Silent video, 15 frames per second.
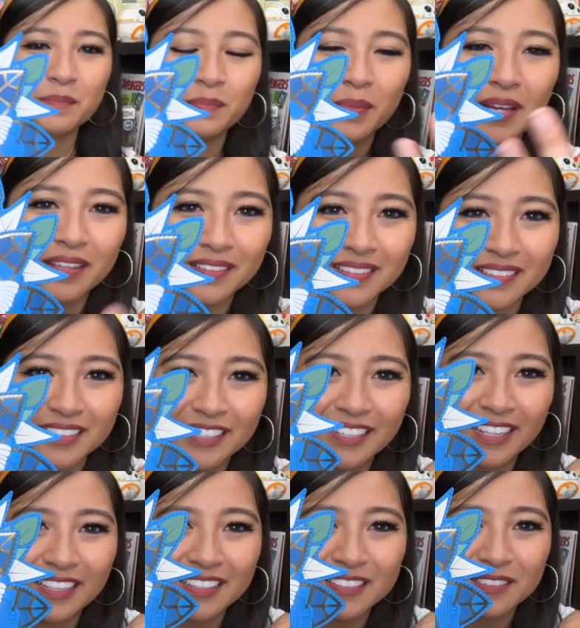But
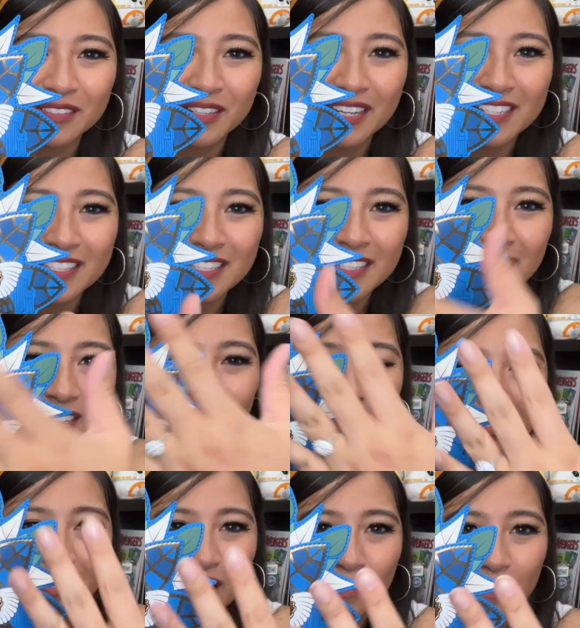again, so you guys see
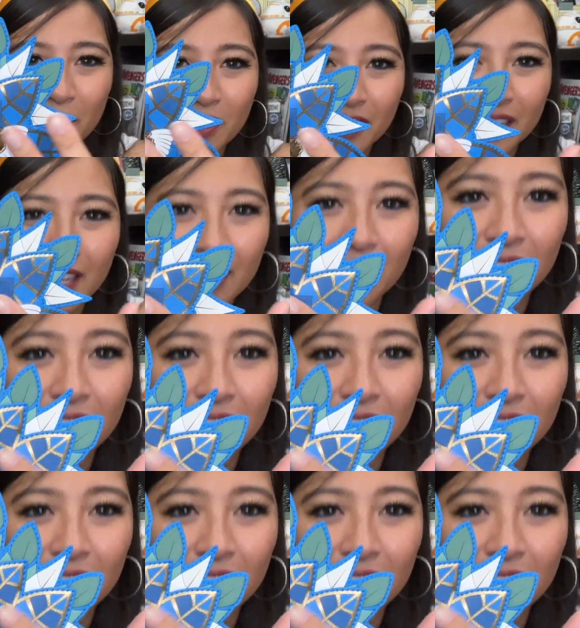top part here